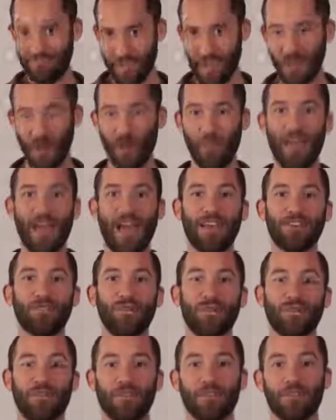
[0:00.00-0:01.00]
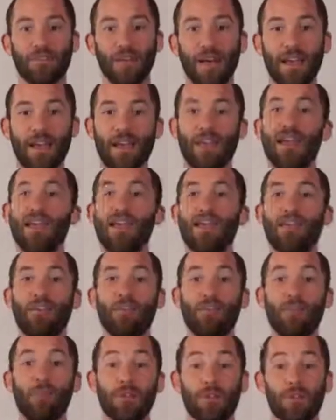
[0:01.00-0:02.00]
That's what they're like.
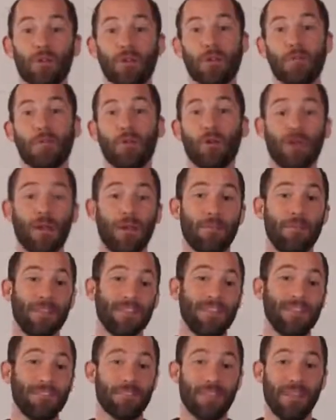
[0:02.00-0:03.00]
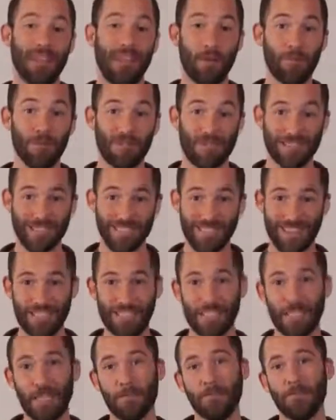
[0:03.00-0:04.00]
They would be learning programming languages like
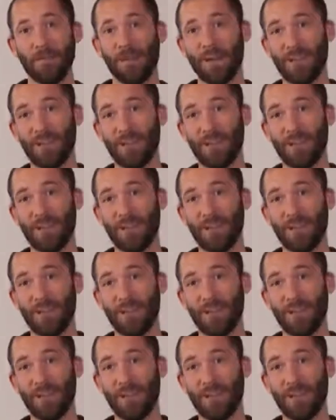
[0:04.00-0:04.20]
C++,